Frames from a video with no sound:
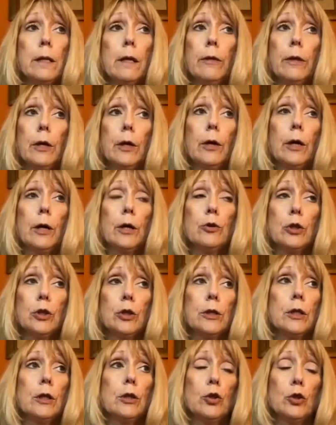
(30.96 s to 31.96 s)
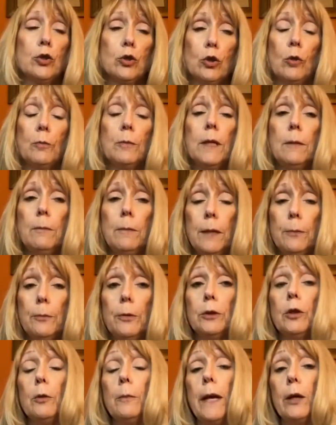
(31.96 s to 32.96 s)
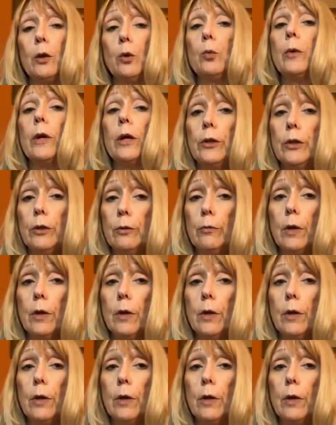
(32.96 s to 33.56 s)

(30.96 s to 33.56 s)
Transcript: there are just so many people no matter where you